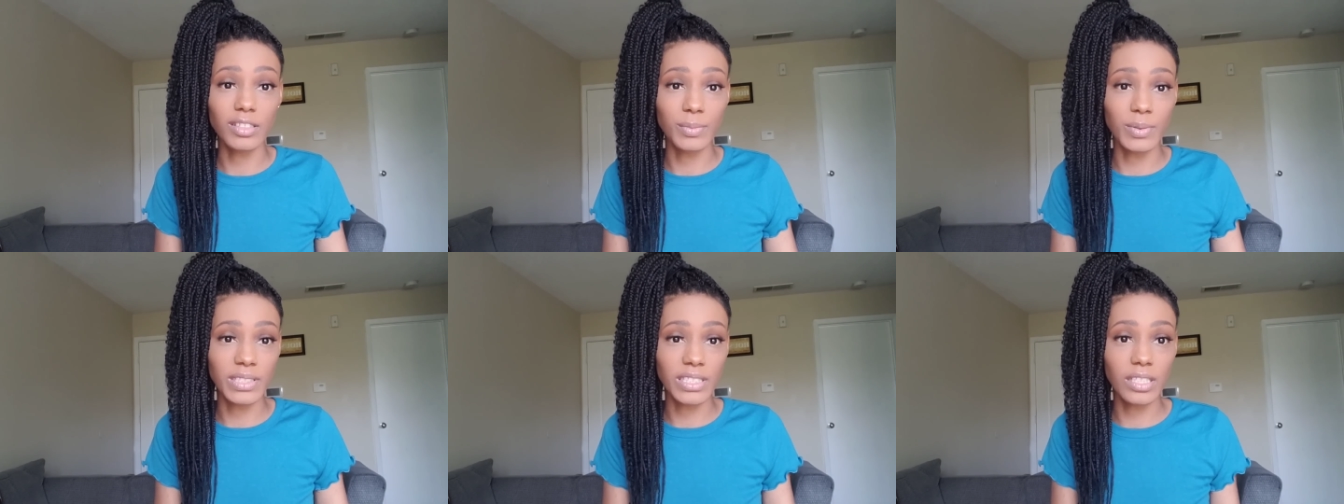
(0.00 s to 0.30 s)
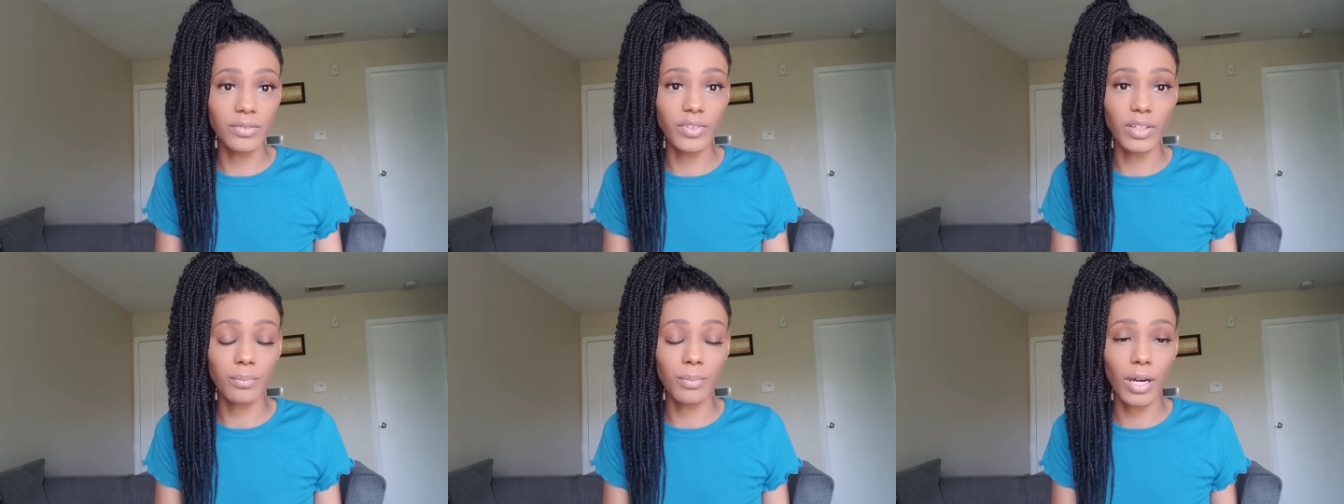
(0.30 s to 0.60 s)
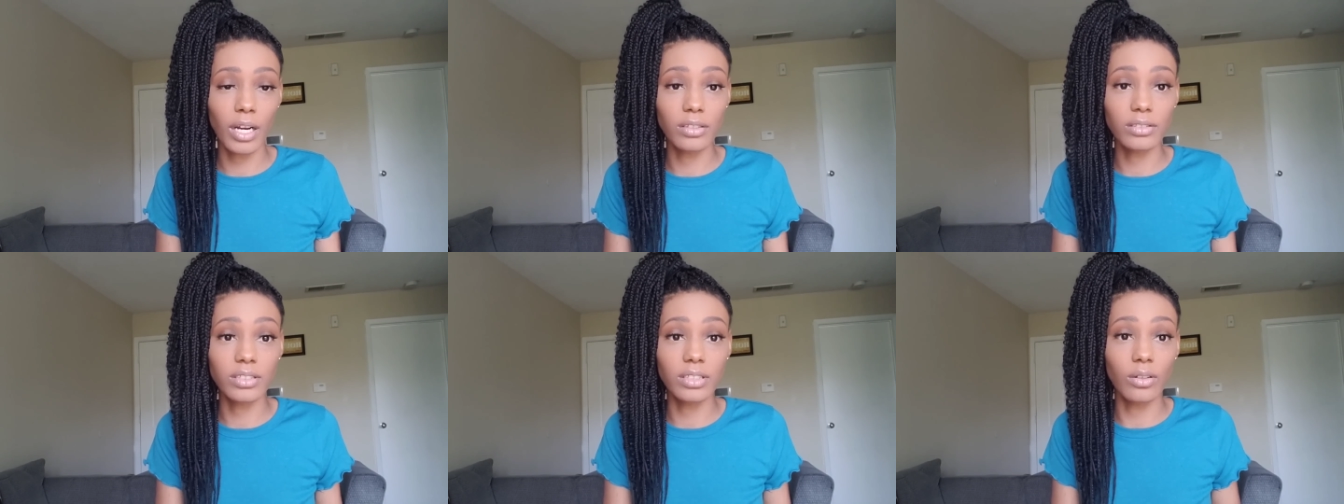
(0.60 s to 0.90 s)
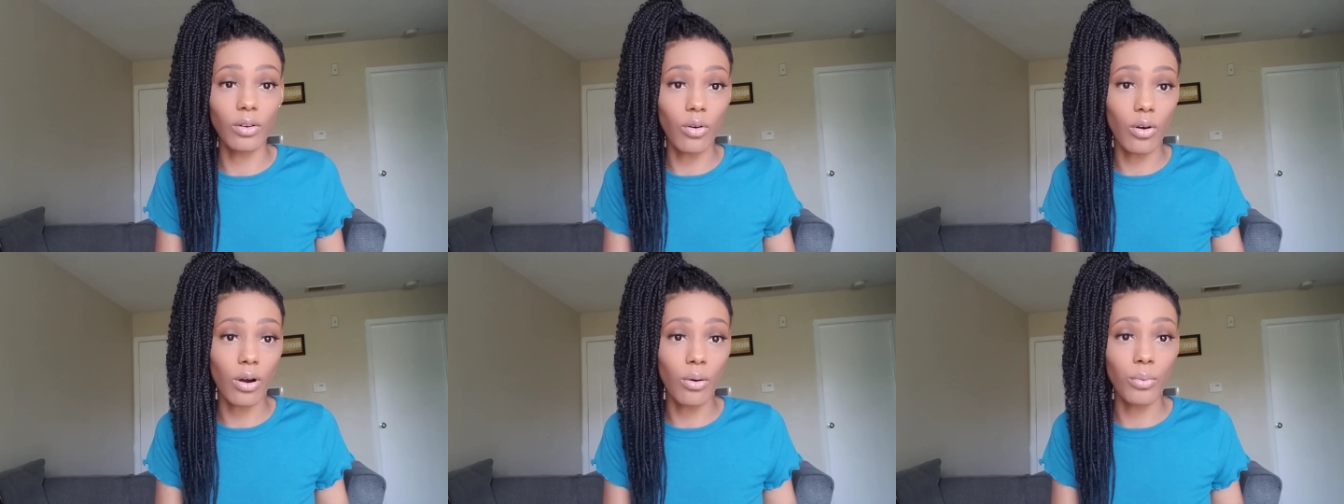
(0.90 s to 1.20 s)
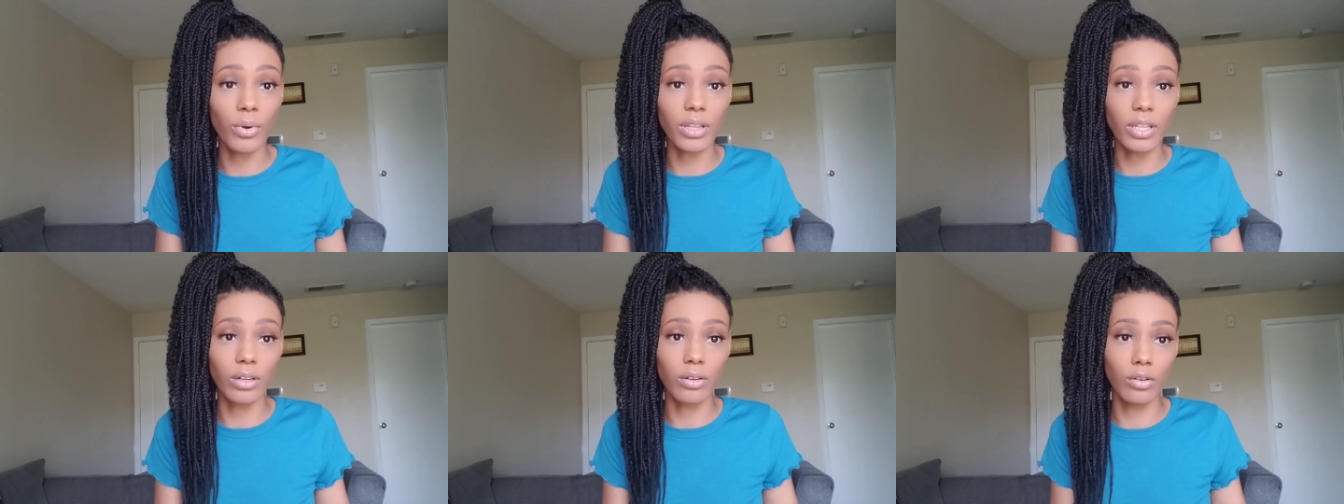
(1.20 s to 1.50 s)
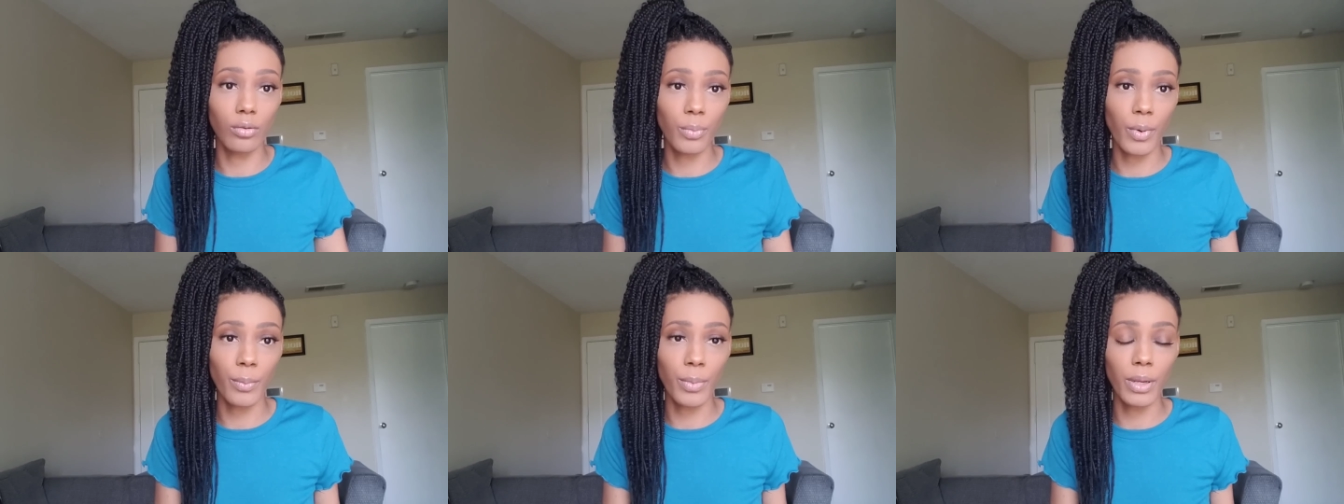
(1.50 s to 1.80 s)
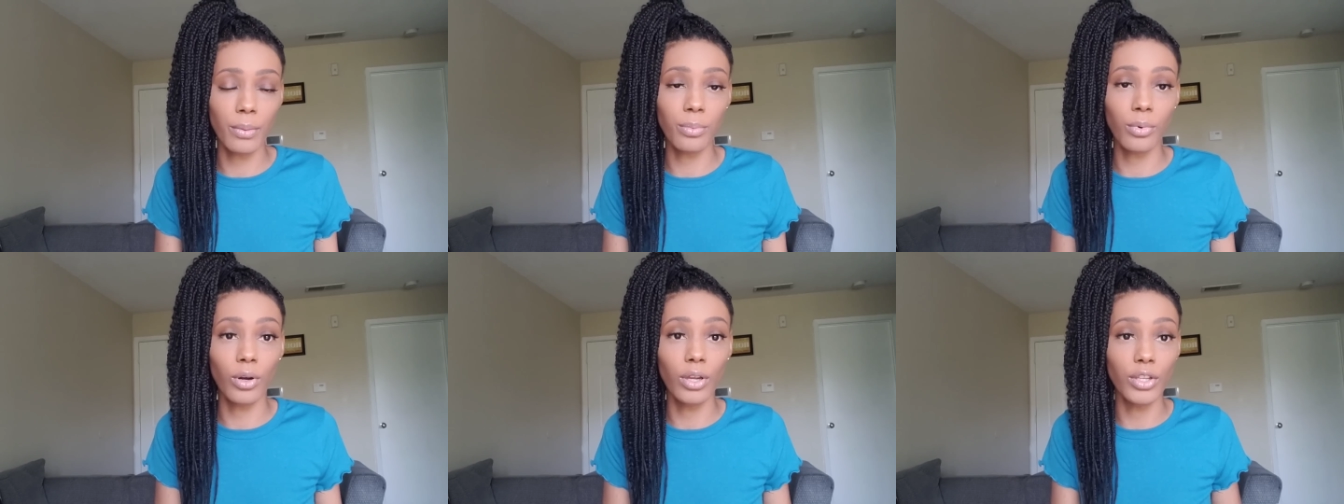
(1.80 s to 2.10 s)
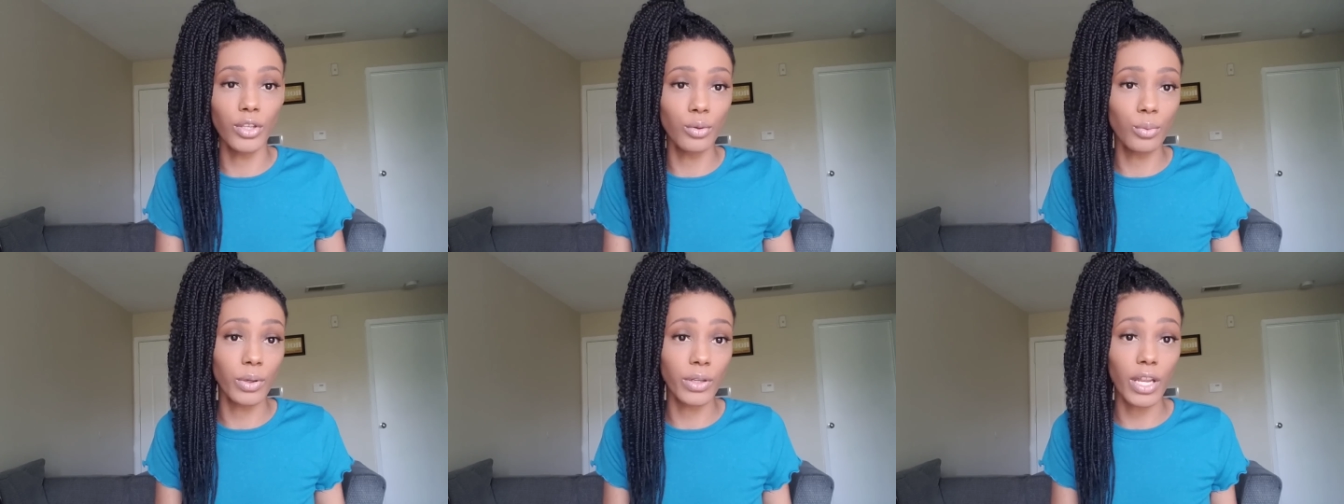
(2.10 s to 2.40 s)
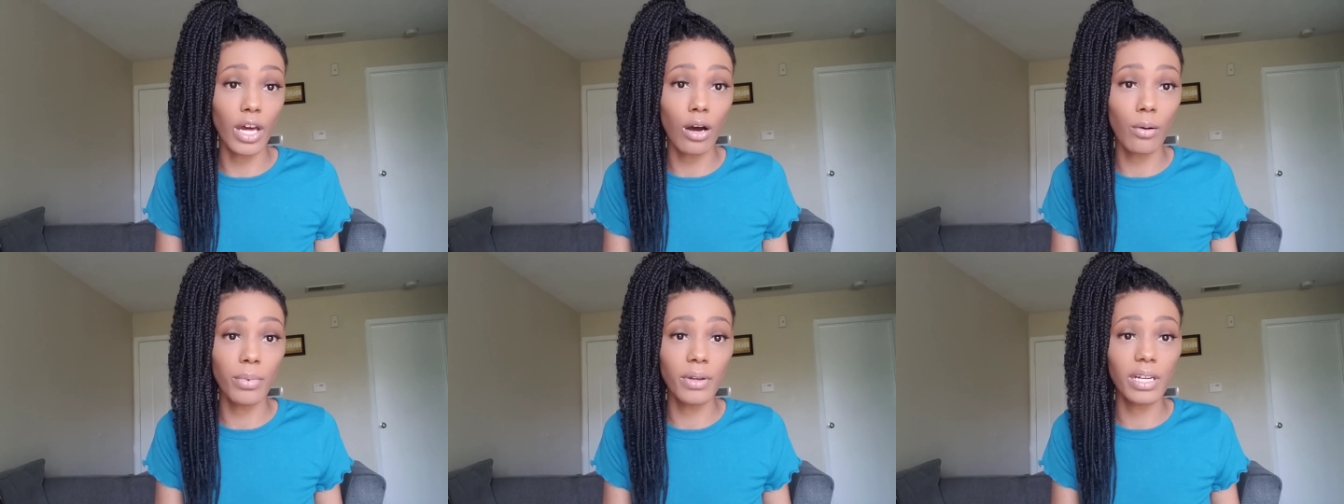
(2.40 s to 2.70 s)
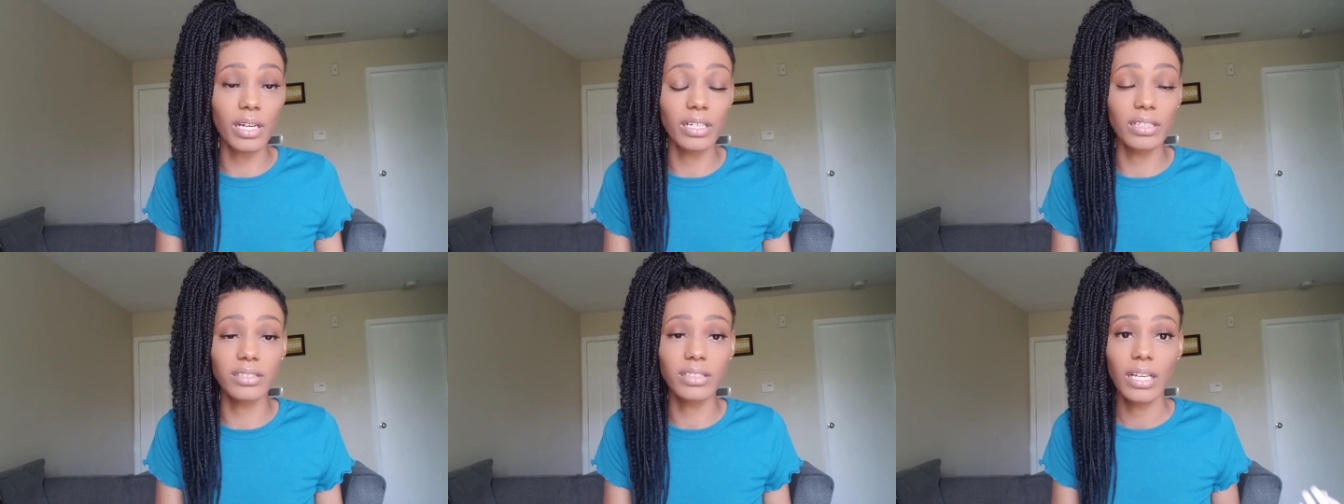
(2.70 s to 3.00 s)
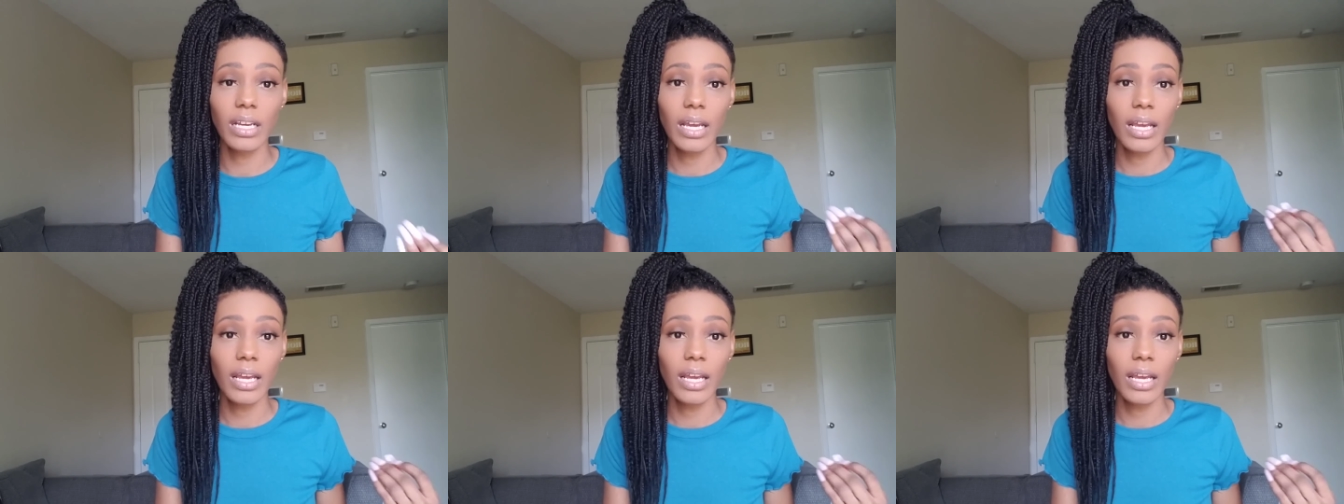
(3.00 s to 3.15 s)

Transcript: specific person or with a group of people. And you will know because